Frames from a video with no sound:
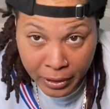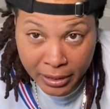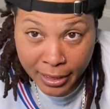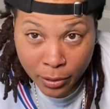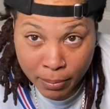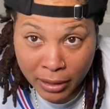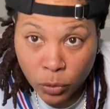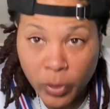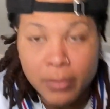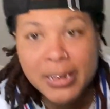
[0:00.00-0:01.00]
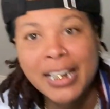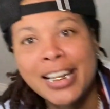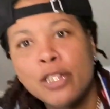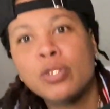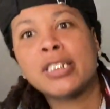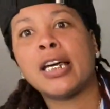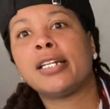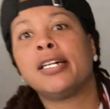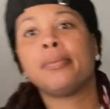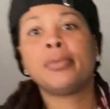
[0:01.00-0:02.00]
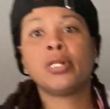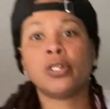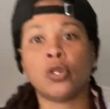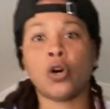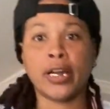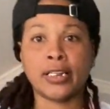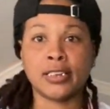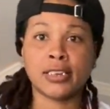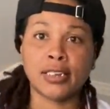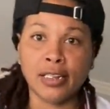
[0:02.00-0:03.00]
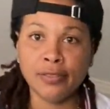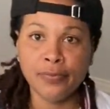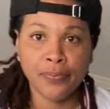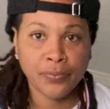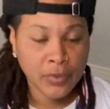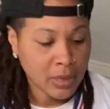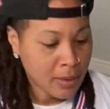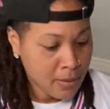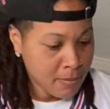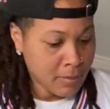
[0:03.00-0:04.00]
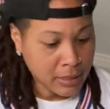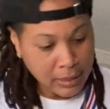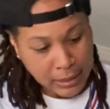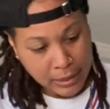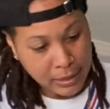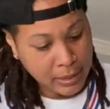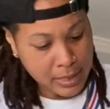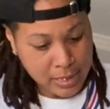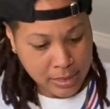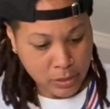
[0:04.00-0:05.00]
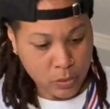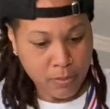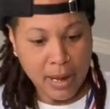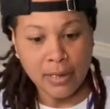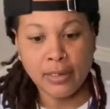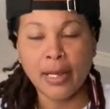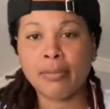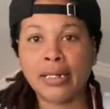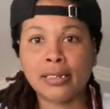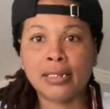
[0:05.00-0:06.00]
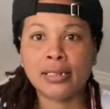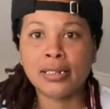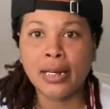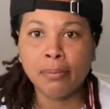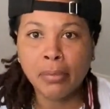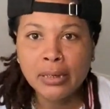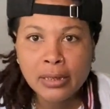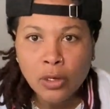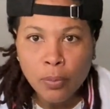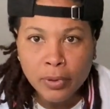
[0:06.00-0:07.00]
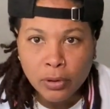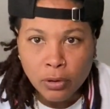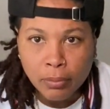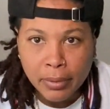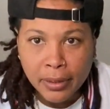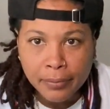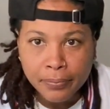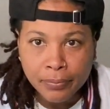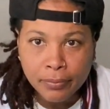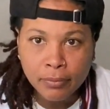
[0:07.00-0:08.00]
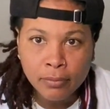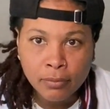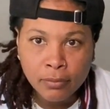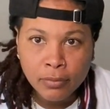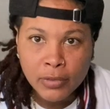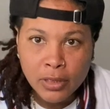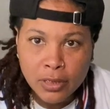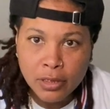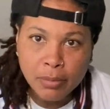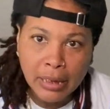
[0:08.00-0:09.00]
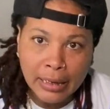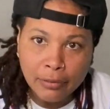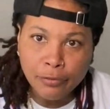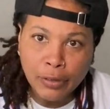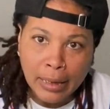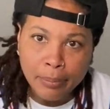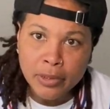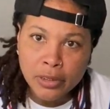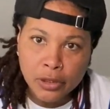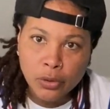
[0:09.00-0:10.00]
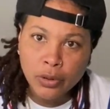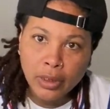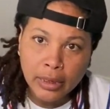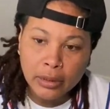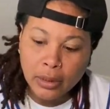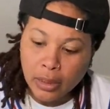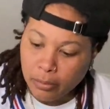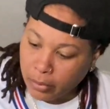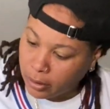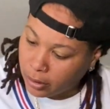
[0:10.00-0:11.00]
Tell you about the website, how you can sign up, and all that good stuff. But yeah, so the box came like this. It's kind of busted open a little bit. Should be like a flap and shit on it like that, but